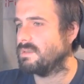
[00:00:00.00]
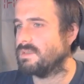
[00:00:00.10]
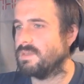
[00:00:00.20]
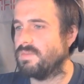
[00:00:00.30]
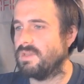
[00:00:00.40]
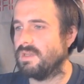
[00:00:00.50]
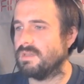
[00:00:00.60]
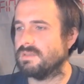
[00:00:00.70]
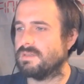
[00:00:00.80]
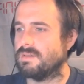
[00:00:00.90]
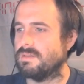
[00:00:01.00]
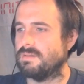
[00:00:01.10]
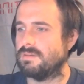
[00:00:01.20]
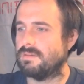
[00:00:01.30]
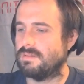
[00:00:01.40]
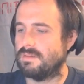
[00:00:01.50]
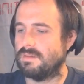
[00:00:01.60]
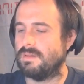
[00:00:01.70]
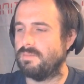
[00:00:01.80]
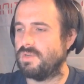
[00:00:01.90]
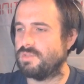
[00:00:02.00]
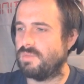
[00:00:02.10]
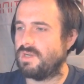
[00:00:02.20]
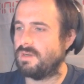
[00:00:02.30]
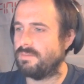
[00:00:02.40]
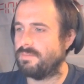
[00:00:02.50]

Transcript: some things much better,